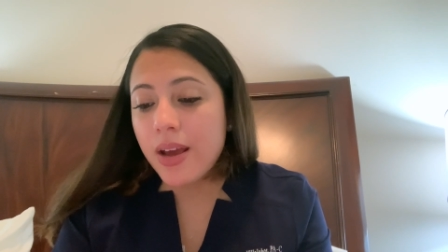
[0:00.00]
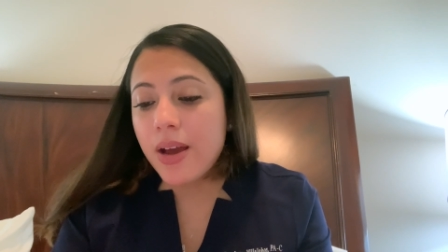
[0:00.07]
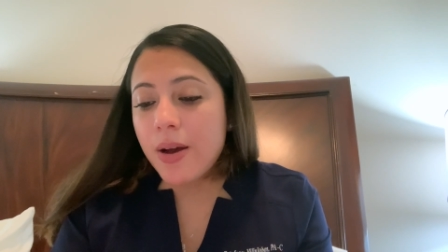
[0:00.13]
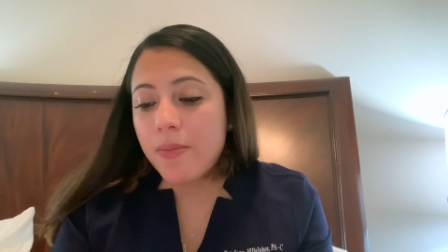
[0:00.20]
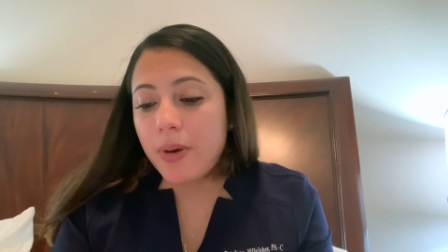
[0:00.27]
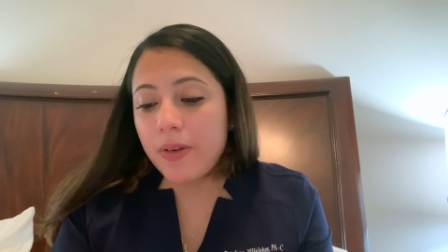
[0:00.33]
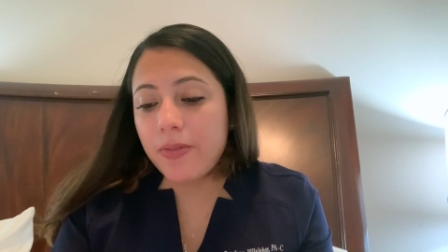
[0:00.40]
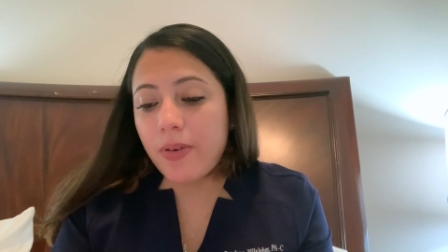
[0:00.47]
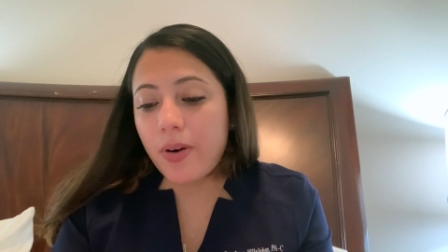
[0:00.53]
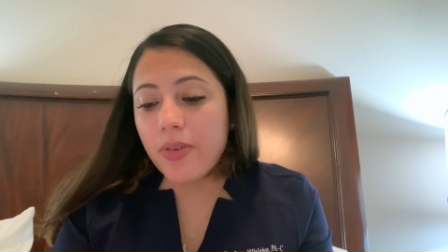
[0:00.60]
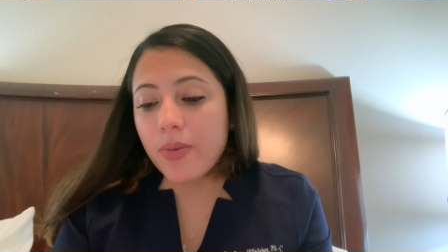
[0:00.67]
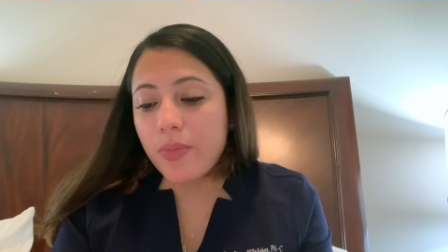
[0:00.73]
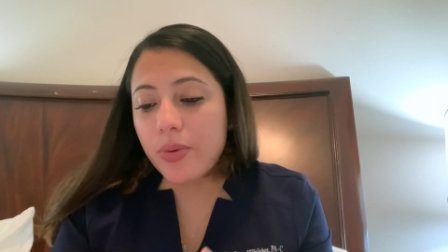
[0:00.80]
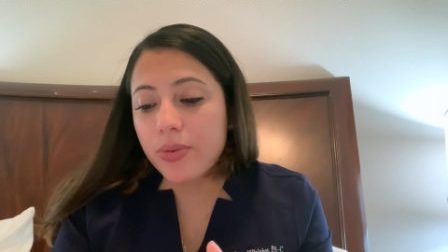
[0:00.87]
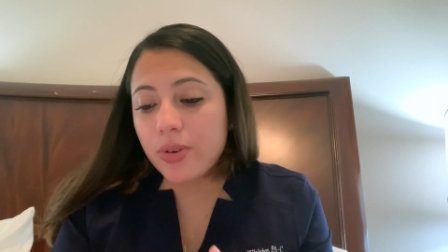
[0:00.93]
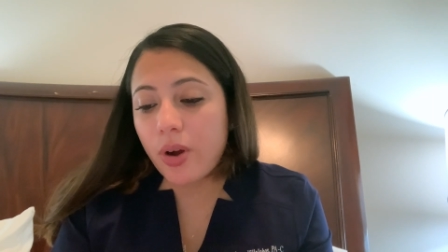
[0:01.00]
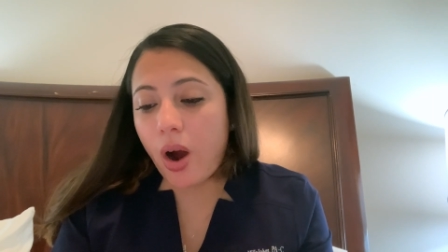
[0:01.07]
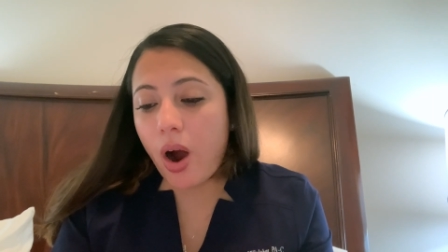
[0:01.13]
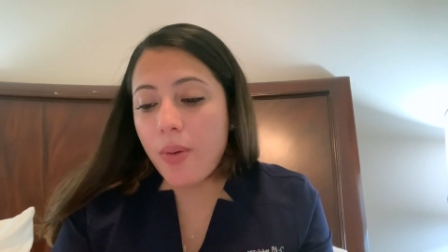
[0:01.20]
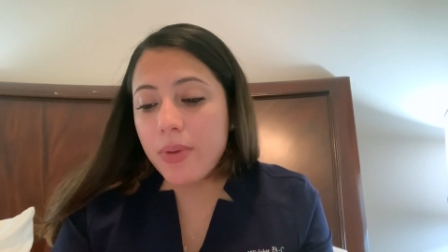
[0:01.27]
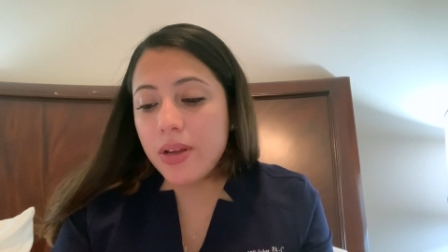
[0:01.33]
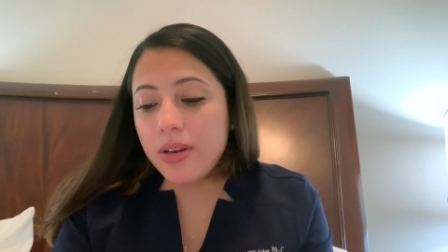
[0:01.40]
By far, the most
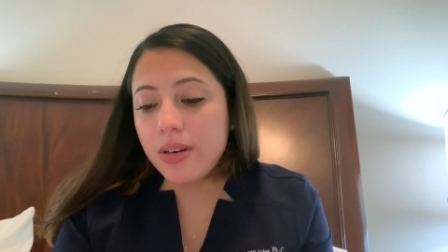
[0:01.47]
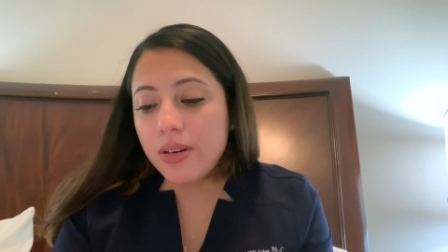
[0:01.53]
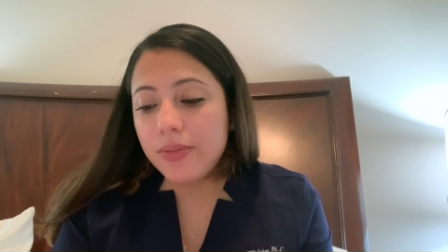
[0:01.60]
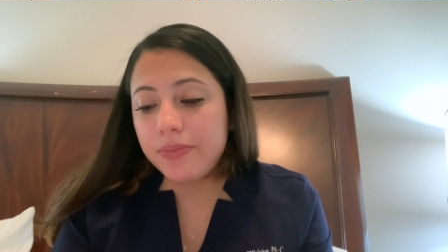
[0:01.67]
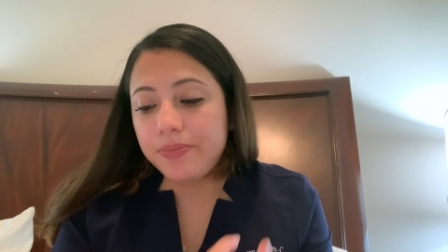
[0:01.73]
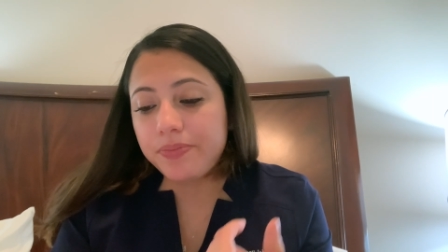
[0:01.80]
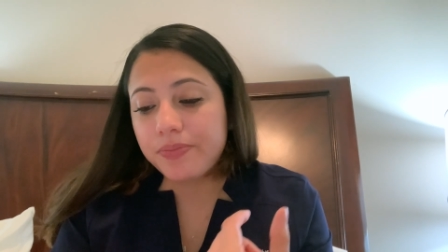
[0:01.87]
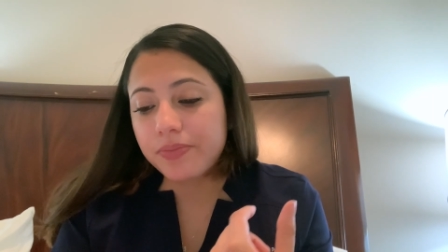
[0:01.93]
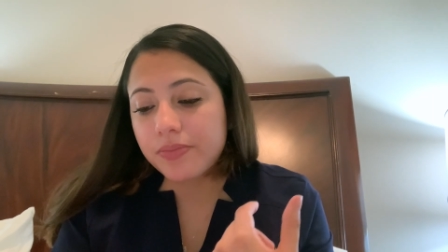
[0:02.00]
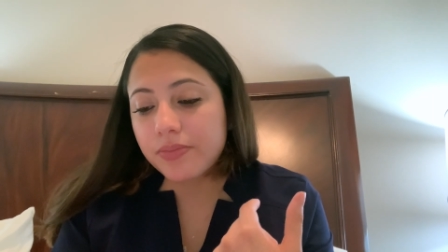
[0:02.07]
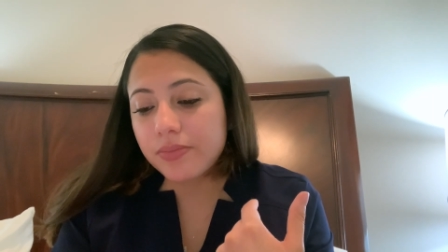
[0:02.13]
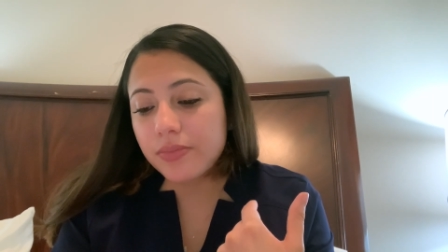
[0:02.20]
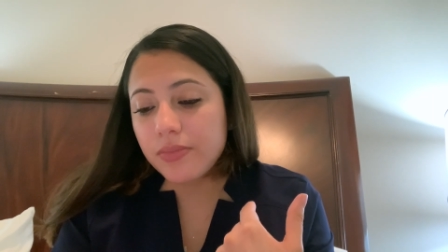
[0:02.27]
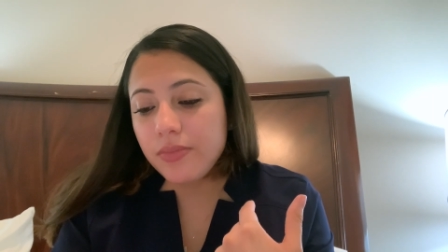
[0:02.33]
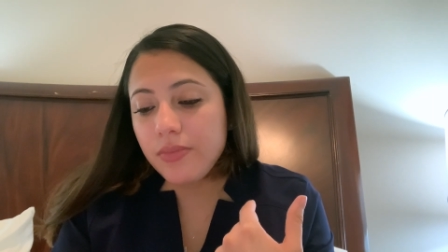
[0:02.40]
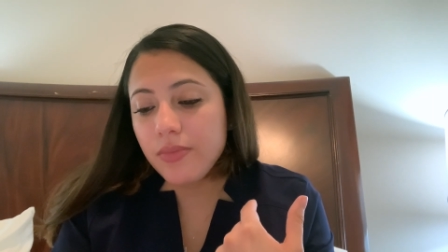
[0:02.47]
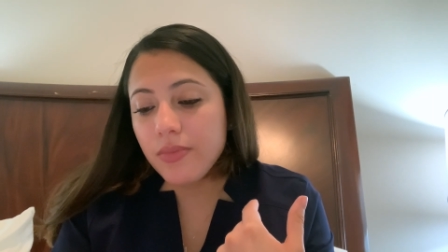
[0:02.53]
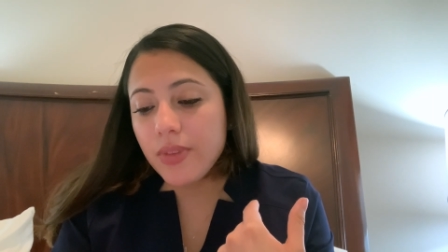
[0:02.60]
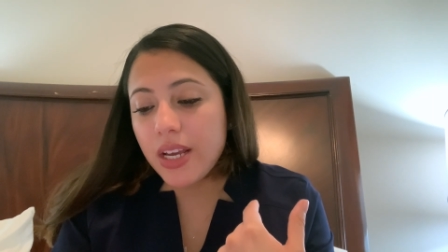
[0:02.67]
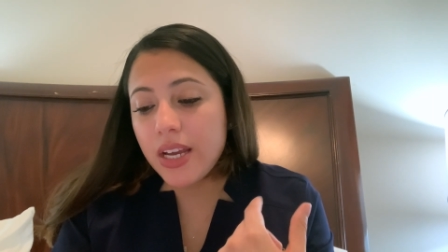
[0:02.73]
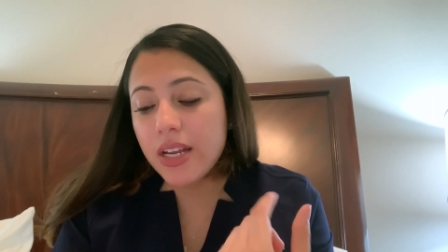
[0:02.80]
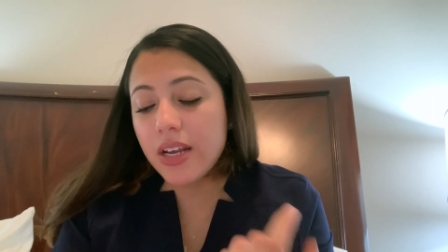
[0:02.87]
common
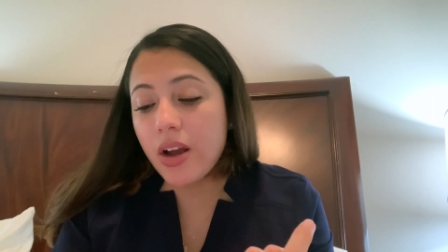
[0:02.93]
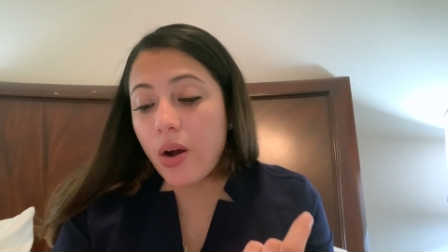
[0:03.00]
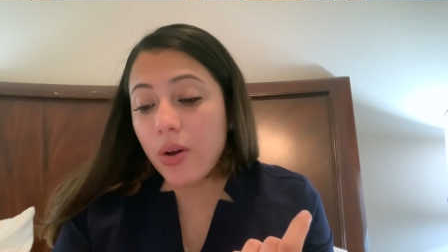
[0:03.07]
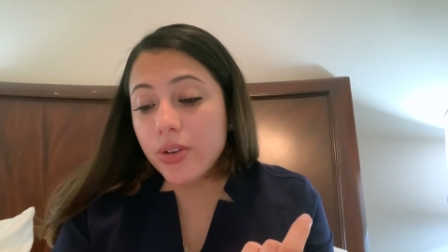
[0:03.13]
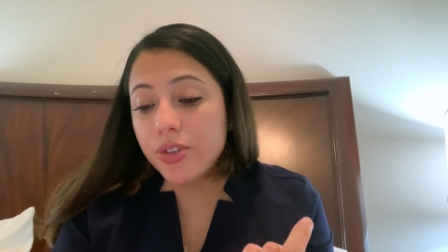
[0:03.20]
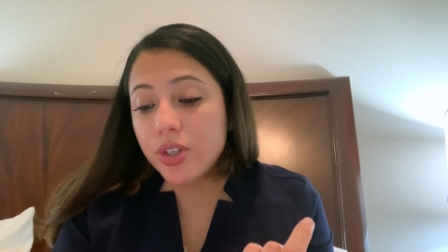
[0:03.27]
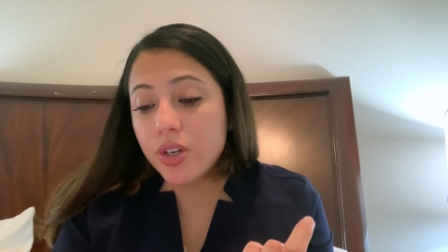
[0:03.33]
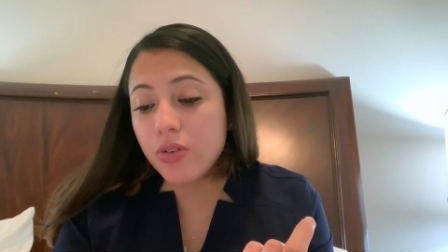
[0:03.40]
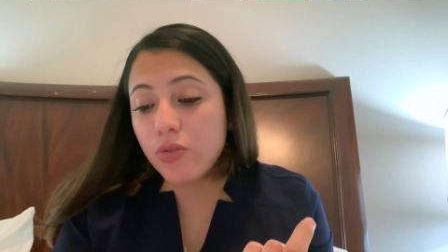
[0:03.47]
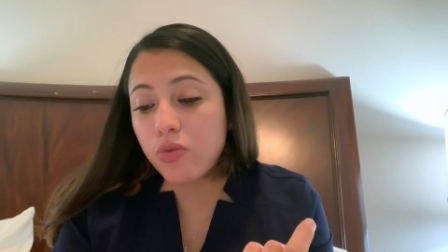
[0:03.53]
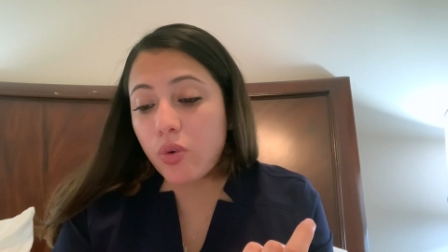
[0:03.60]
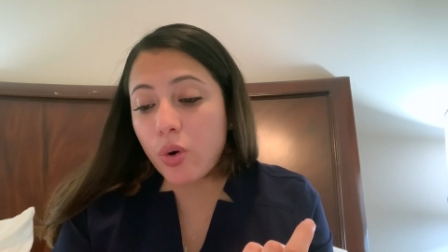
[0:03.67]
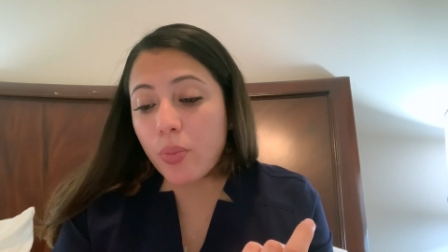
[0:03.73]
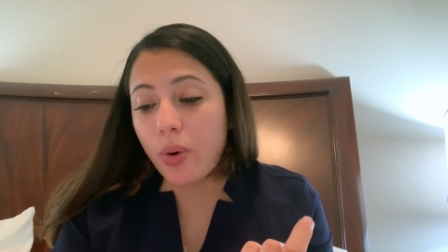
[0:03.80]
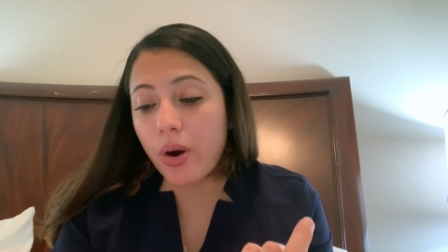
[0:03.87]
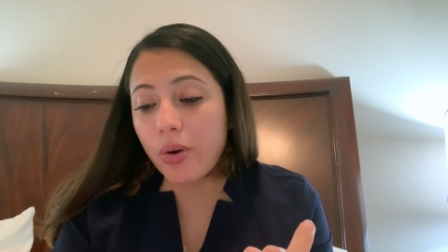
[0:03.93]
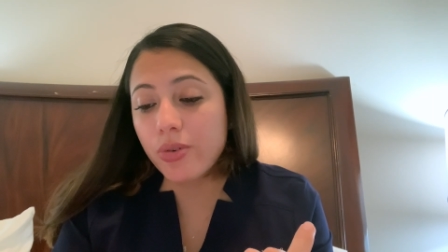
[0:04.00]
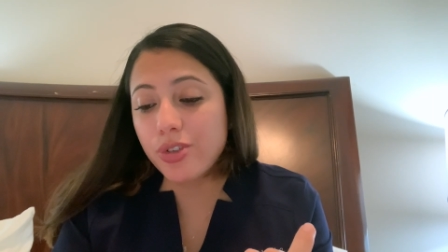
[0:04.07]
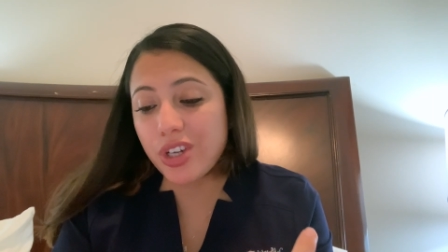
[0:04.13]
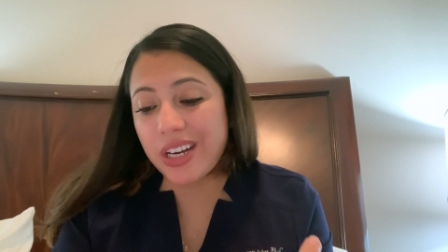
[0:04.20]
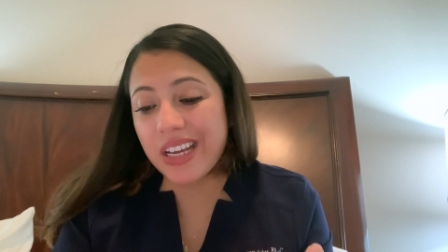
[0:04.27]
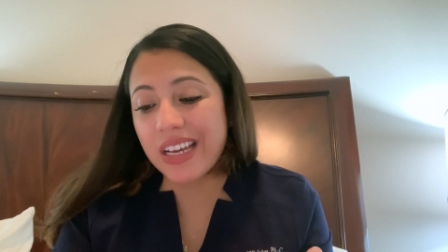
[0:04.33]
etiology for
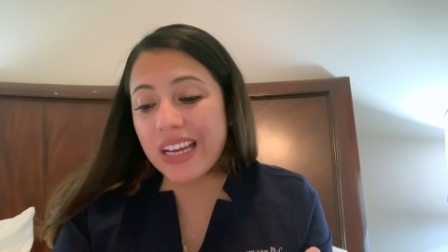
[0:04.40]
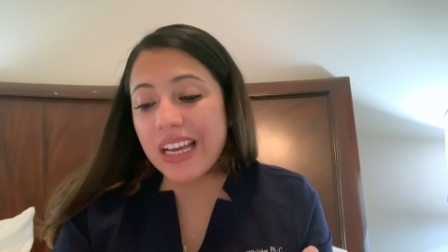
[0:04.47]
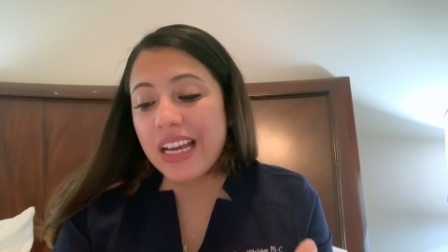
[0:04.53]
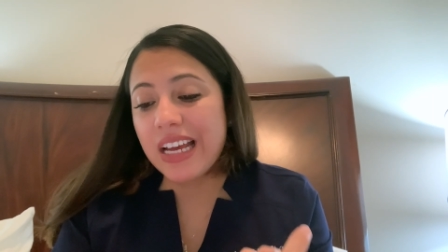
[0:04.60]
bronchogenic